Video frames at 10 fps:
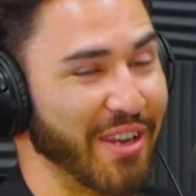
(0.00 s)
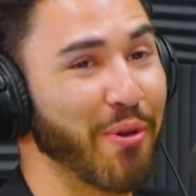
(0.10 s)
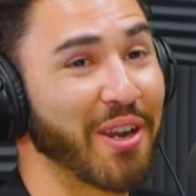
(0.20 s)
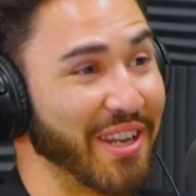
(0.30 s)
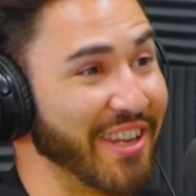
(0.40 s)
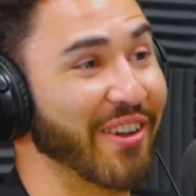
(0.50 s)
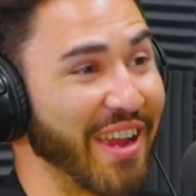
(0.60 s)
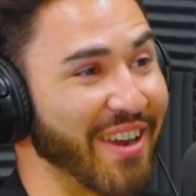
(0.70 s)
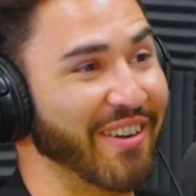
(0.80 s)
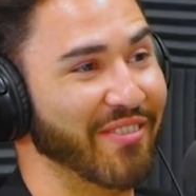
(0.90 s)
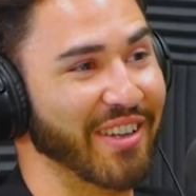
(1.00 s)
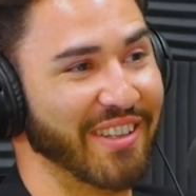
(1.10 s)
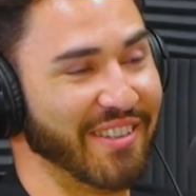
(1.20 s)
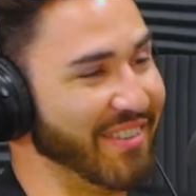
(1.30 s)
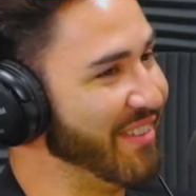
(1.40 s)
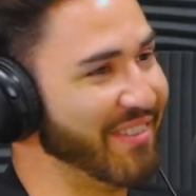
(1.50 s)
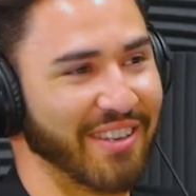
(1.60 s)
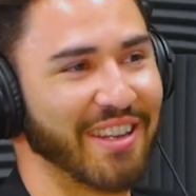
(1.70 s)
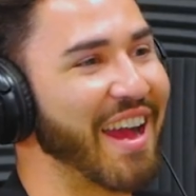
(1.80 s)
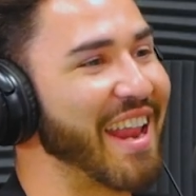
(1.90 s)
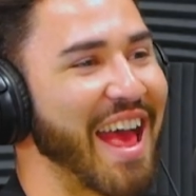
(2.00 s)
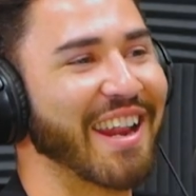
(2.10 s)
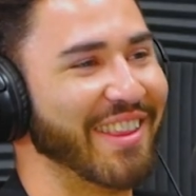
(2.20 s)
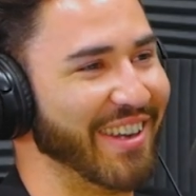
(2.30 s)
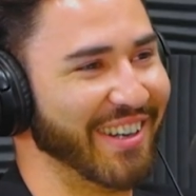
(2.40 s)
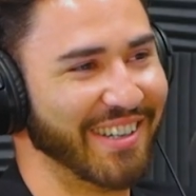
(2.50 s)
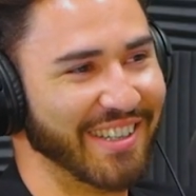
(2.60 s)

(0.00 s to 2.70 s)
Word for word: He, he wanted to kill Harry, but he got out of there